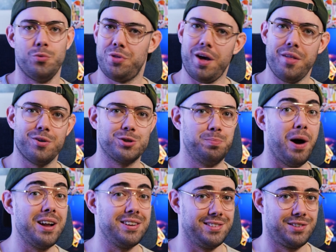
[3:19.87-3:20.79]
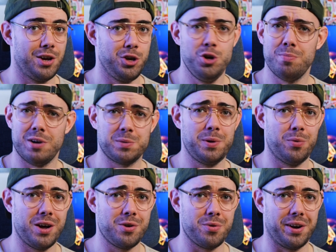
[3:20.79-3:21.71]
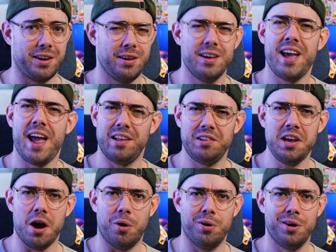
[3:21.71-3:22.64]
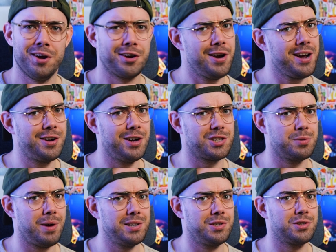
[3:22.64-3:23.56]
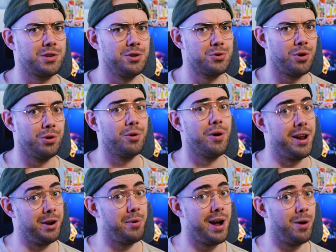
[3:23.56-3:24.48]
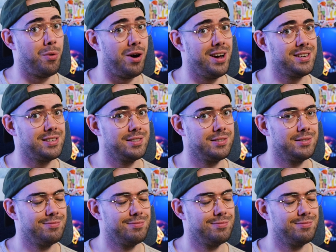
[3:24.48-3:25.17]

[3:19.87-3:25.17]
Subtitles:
With all those buttons, you must be wondering, hey Leo, can I customize this controller any way I want?